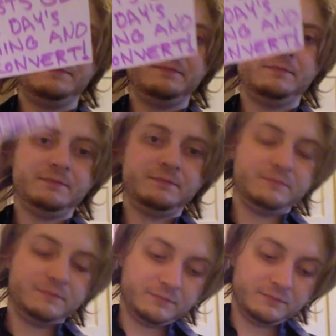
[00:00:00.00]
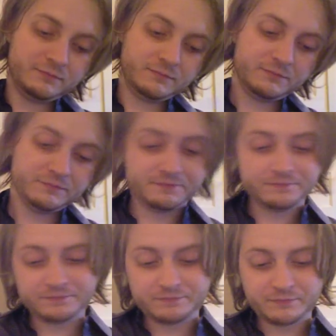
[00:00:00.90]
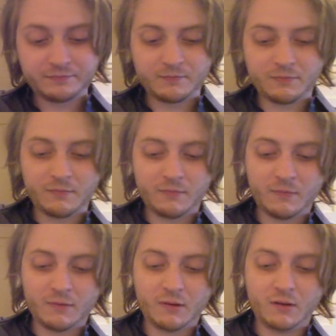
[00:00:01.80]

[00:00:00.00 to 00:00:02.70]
[no speech]